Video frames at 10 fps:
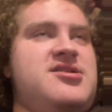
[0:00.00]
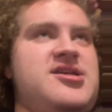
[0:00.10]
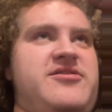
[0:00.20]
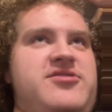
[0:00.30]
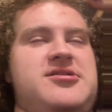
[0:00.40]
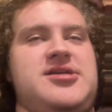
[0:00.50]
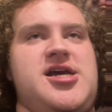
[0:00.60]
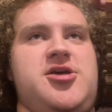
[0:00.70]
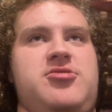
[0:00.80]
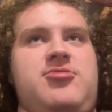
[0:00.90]
If he can get
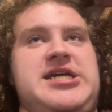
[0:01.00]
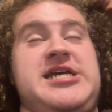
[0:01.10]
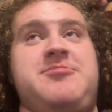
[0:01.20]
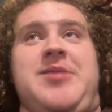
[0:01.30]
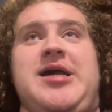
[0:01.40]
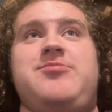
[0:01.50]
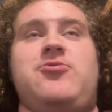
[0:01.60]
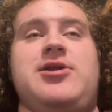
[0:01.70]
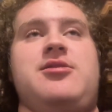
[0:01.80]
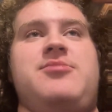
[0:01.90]
a three, he might be
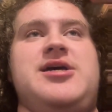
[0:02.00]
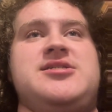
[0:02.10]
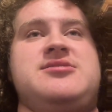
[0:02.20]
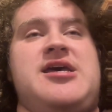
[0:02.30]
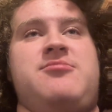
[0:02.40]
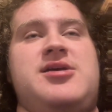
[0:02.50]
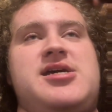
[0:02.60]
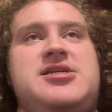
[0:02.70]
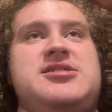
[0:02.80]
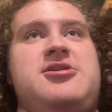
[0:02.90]
one of the best NBA
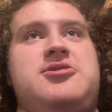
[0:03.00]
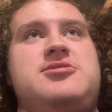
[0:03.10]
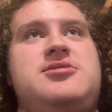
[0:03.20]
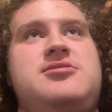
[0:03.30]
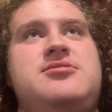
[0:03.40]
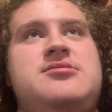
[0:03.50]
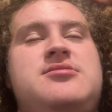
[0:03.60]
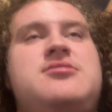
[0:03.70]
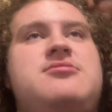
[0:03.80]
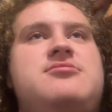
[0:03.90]
centers.
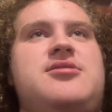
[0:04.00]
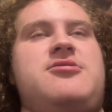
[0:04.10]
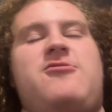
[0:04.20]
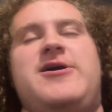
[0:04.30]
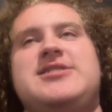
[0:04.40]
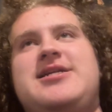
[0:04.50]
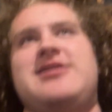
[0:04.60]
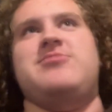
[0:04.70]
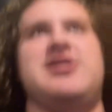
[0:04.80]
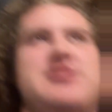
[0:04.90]
I don't know why I said
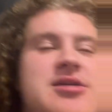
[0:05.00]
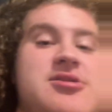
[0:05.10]
NBA center,